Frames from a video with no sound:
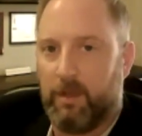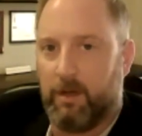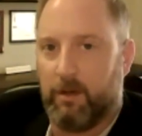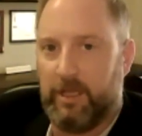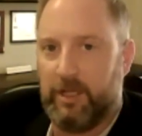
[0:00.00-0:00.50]

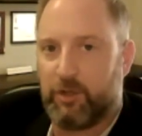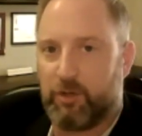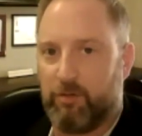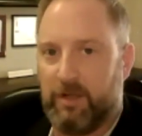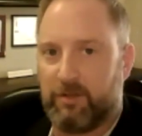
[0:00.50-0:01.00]

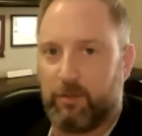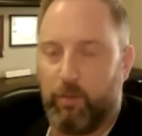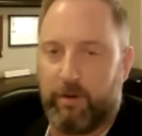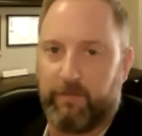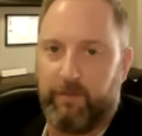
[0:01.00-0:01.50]
entrenched
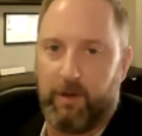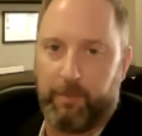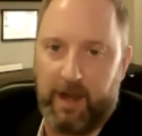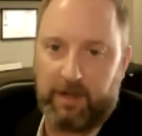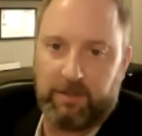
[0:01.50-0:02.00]
waterfall
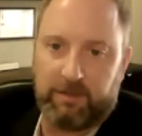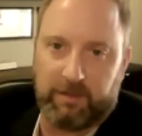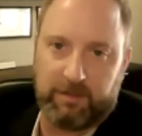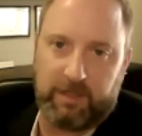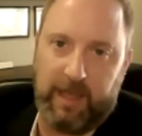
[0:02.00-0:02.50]

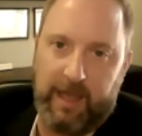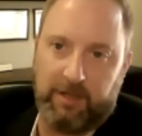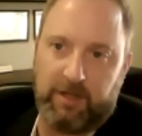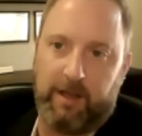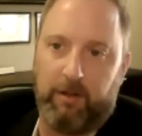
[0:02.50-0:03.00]
practices to
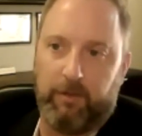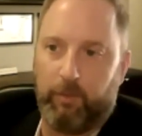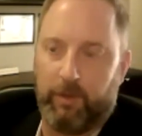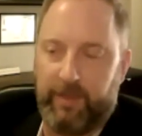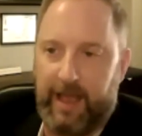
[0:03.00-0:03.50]
agile
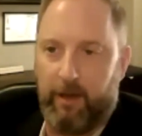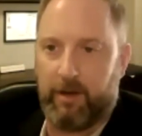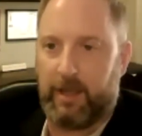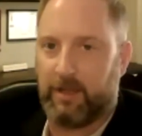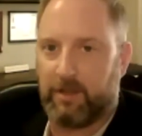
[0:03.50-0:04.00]
without
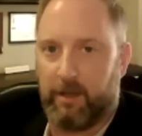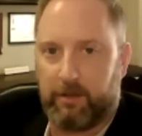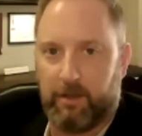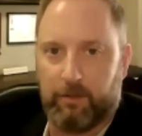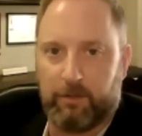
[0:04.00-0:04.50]
an agile
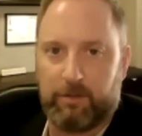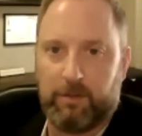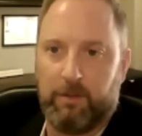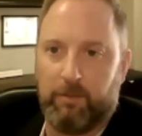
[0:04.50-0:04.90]
coach,